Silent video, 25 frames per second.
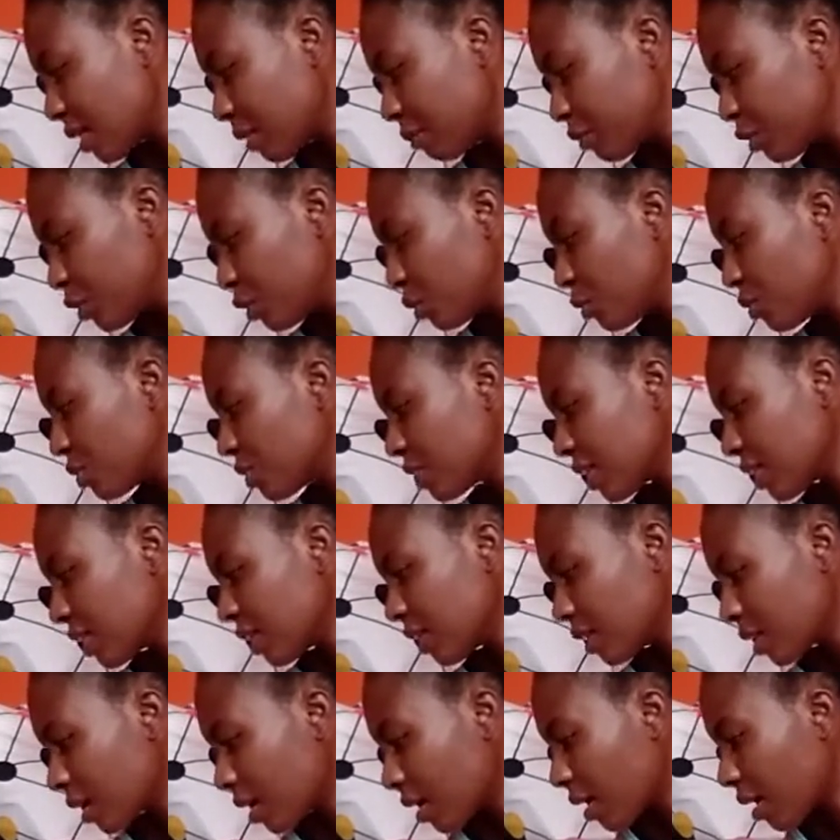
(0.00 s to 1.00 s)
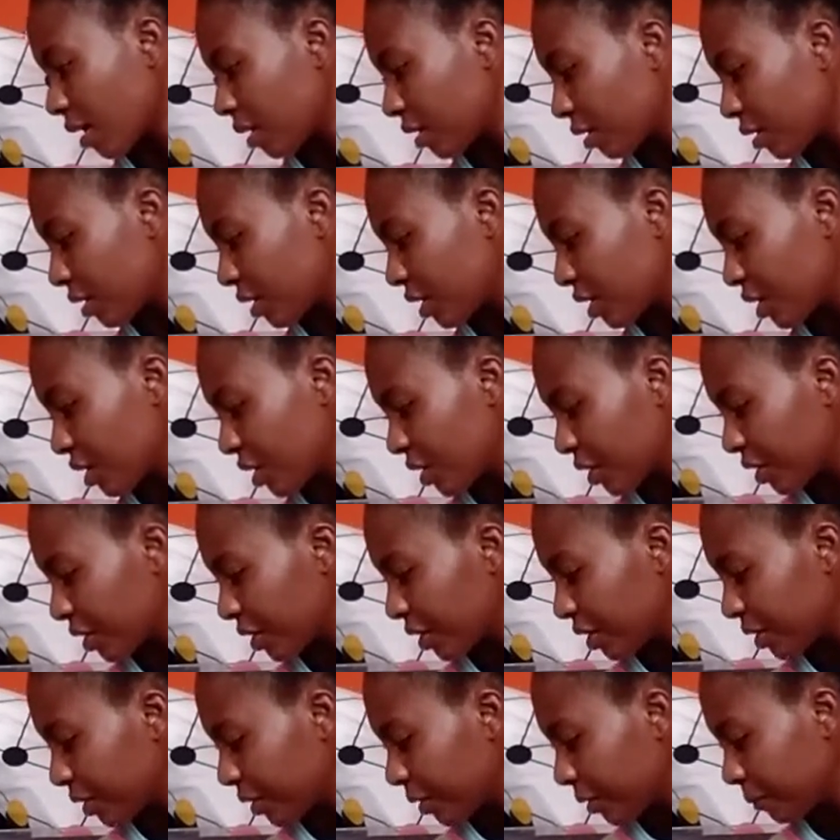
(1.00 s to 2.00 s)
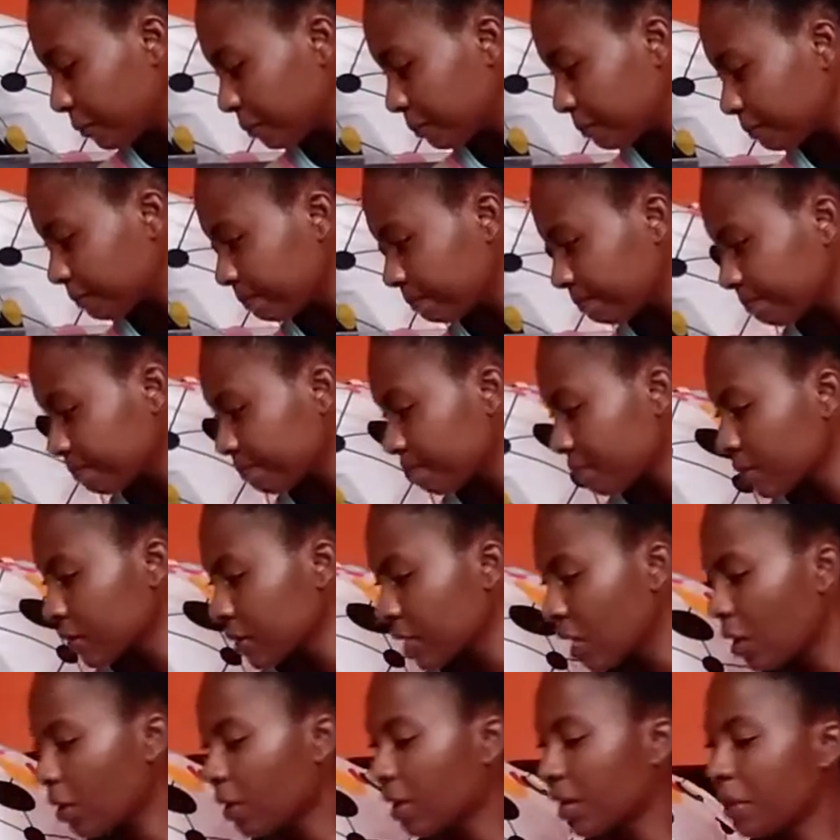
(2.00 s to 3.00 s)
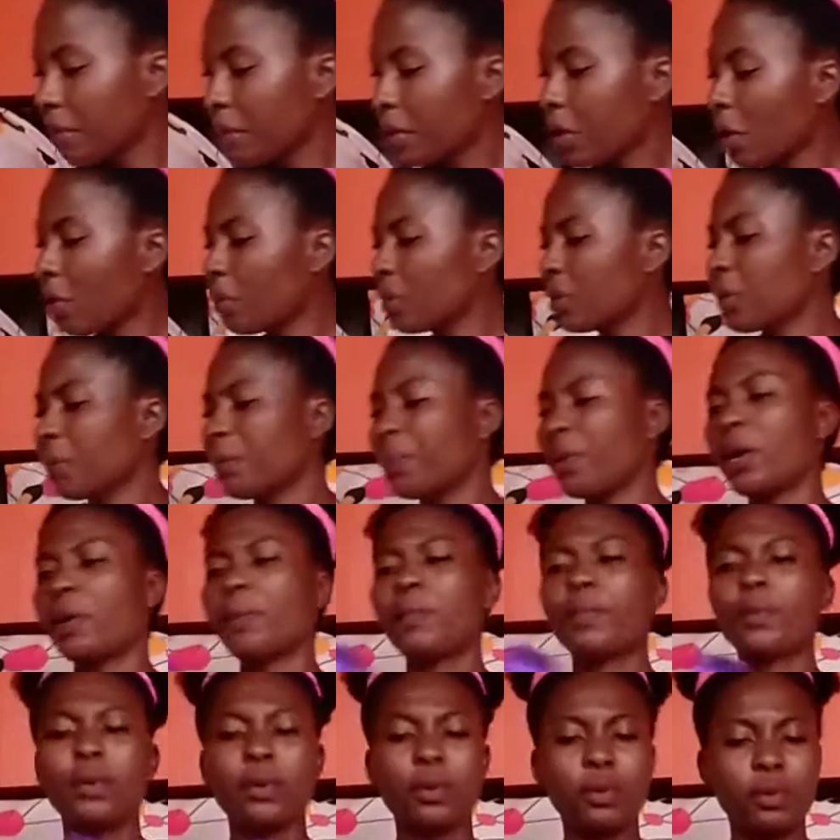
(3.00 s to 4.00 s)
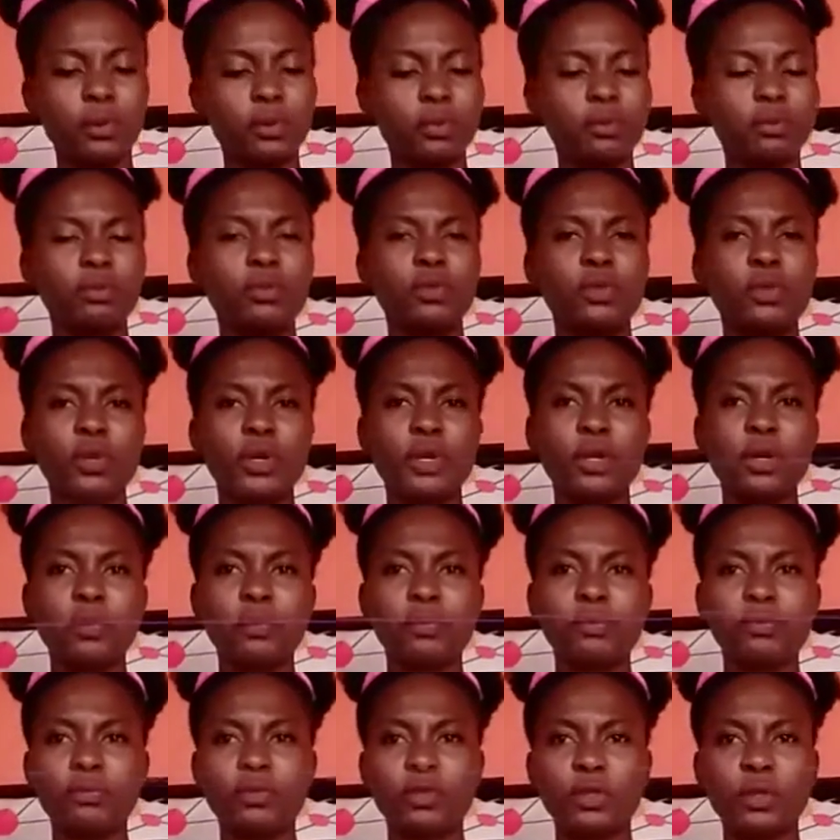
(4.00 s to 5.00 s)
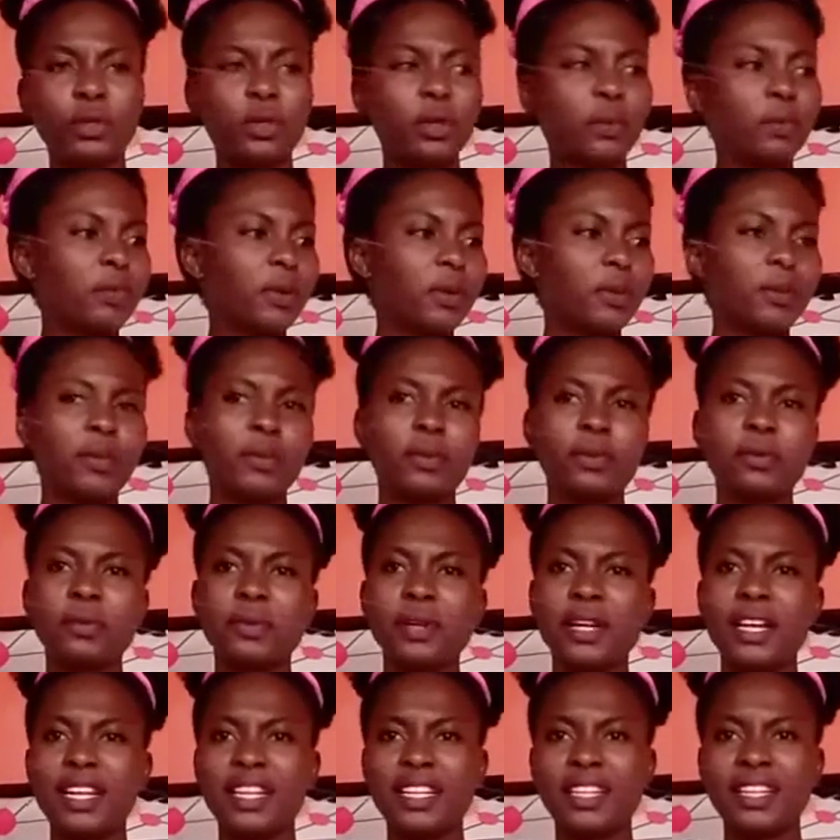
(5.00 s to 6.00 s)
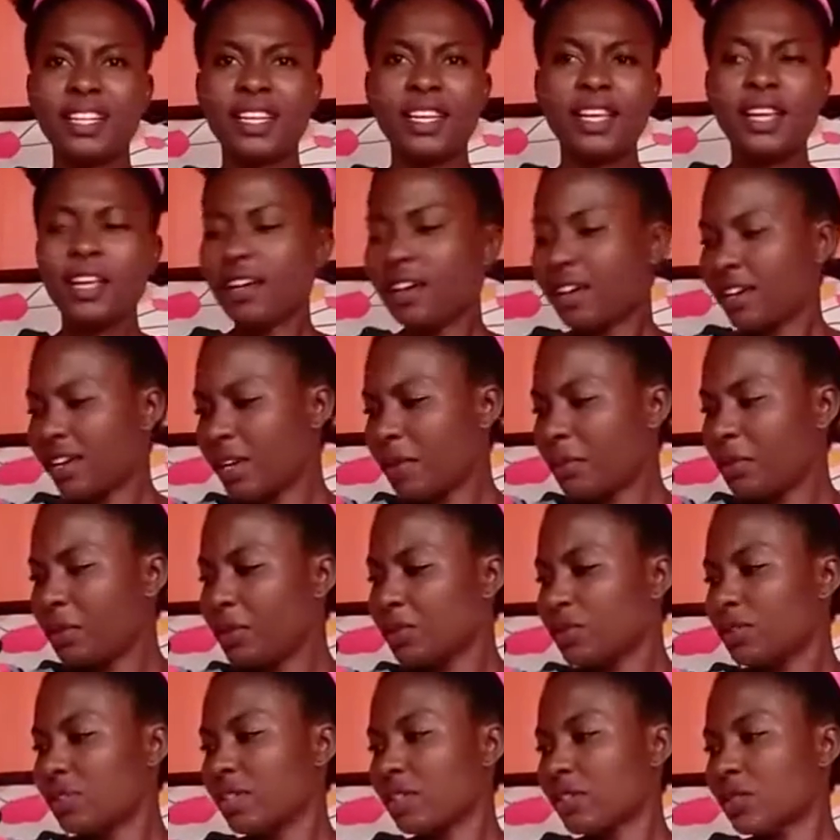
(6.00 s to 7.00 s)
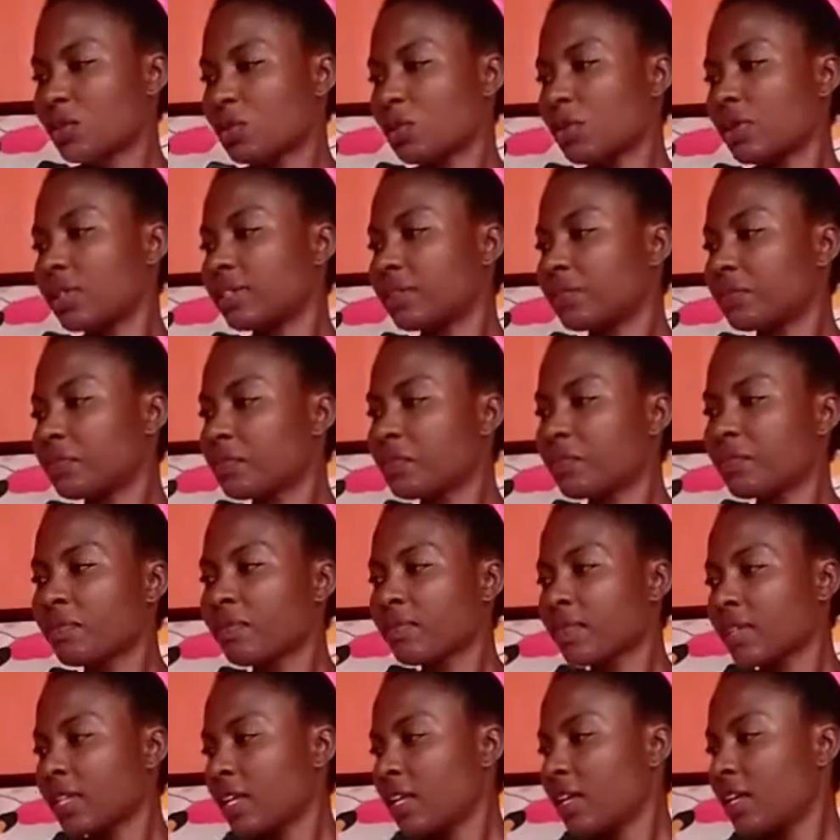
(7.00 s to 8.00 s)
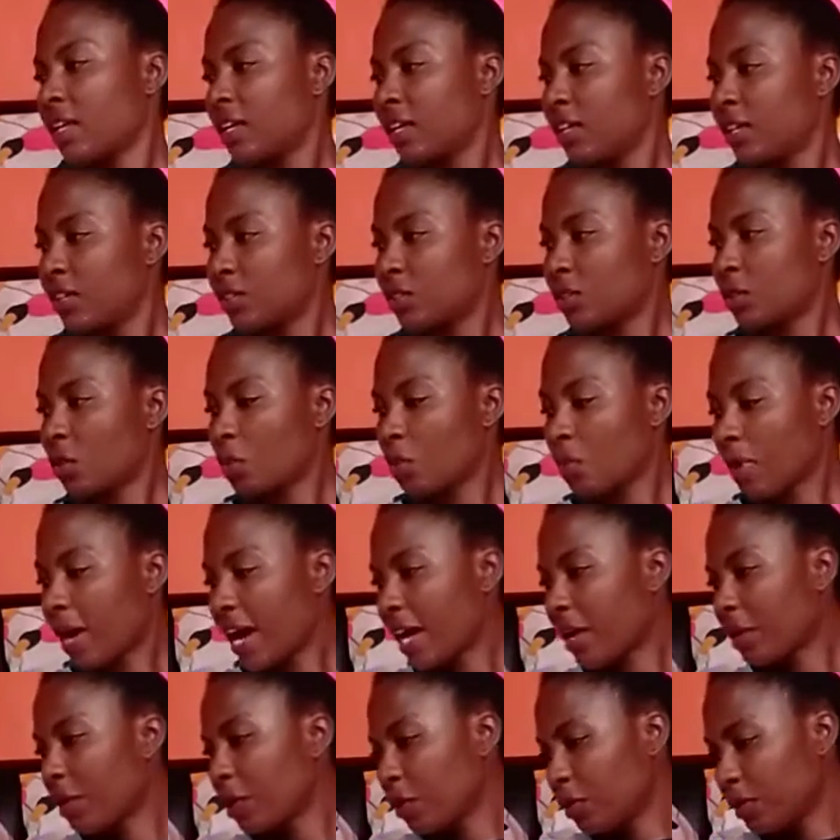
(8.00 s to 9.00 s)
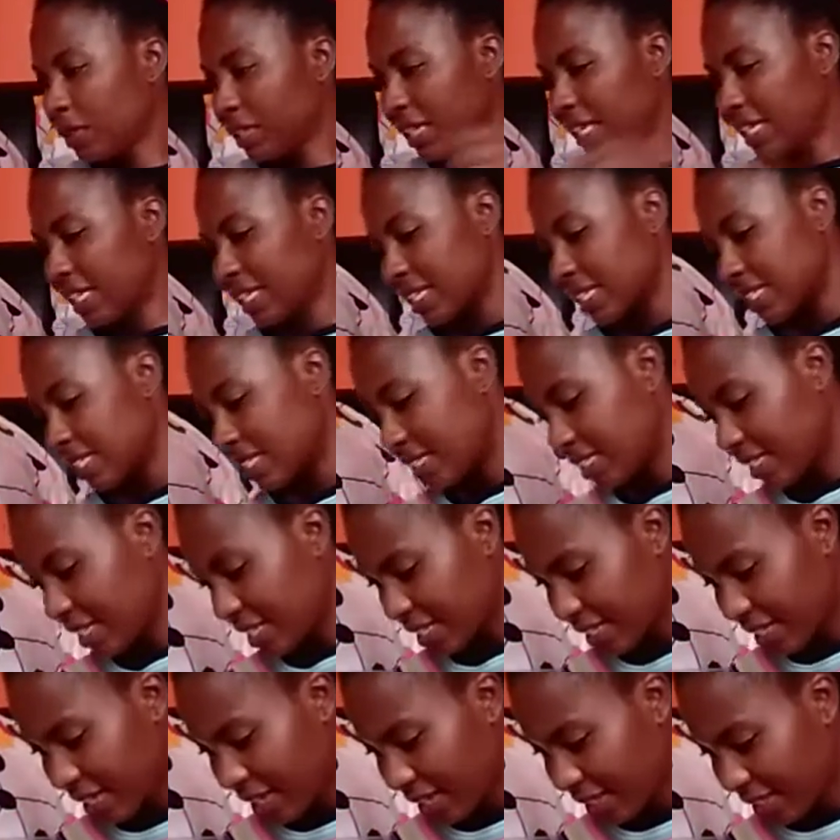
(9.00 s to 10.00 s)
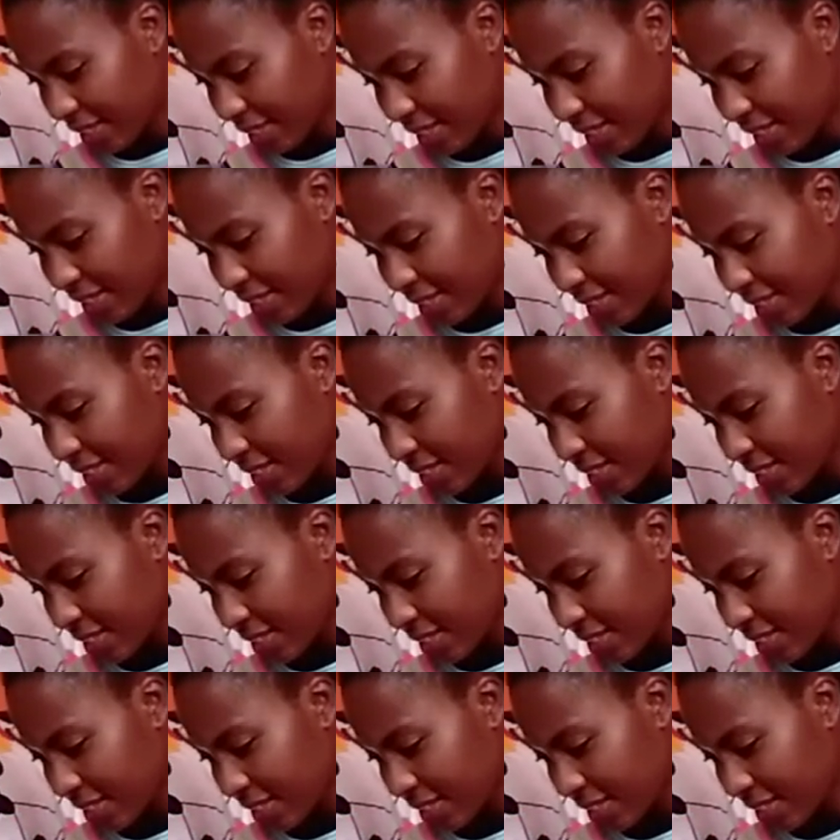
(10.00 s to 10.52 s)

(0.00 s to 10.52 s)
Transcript: choose another color here. Okay, let me go with a purple. Royal purple, right? Okay, let me use this one. So why you need a scissors